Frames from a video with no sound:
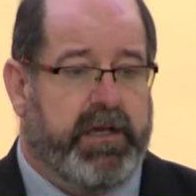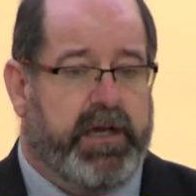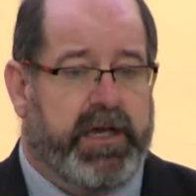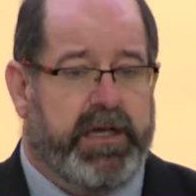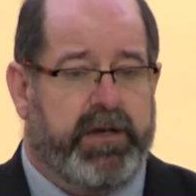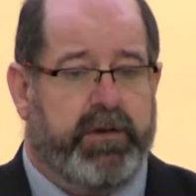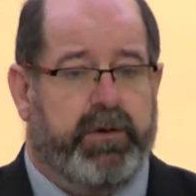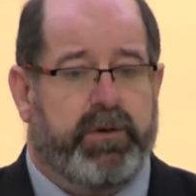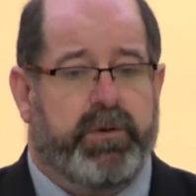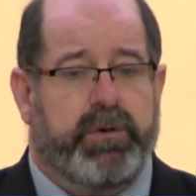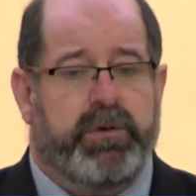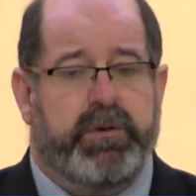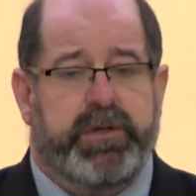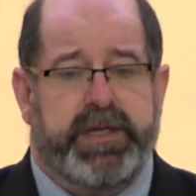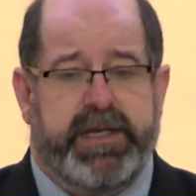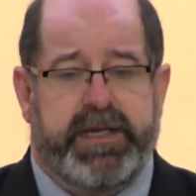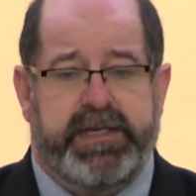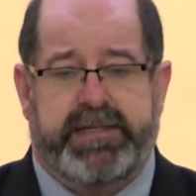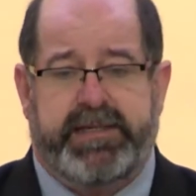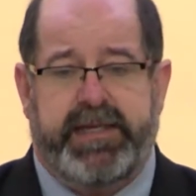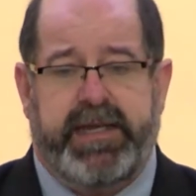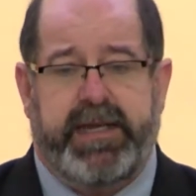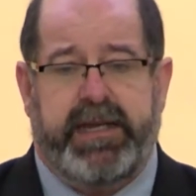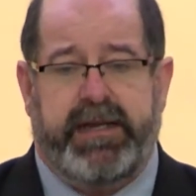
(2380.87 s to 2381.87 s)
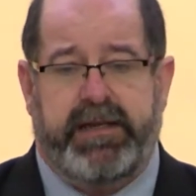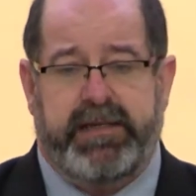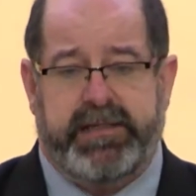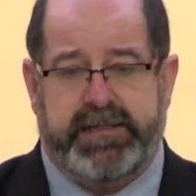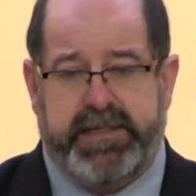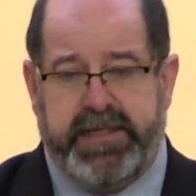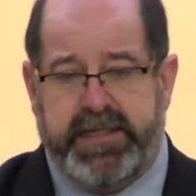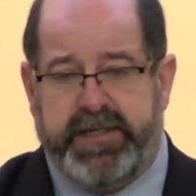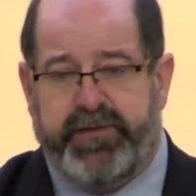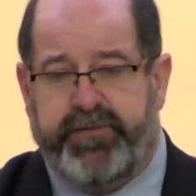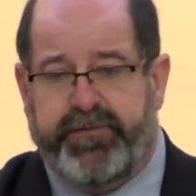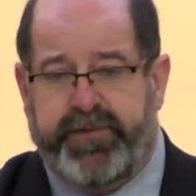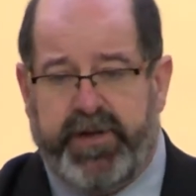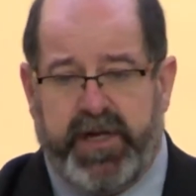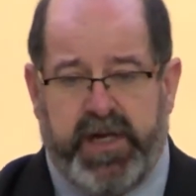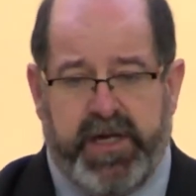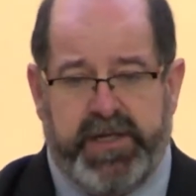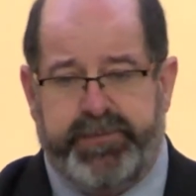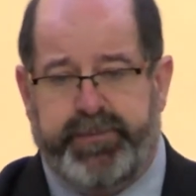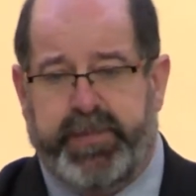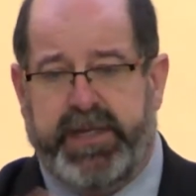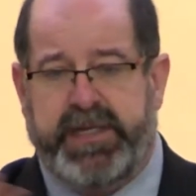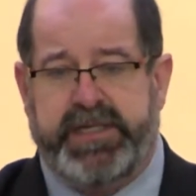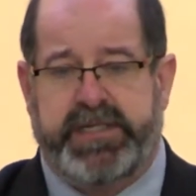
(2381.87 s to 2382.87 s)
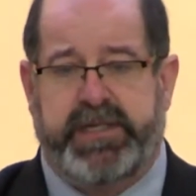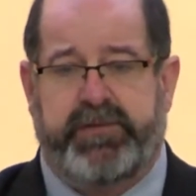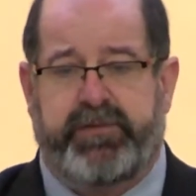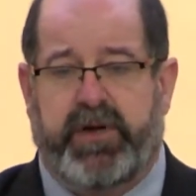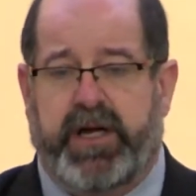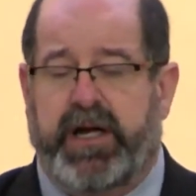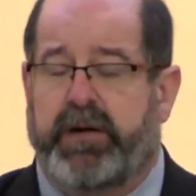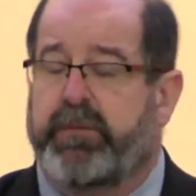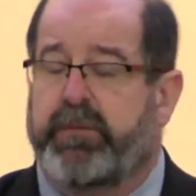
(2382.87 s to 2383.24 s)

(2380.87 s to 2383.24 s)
and all these things, these first bits of our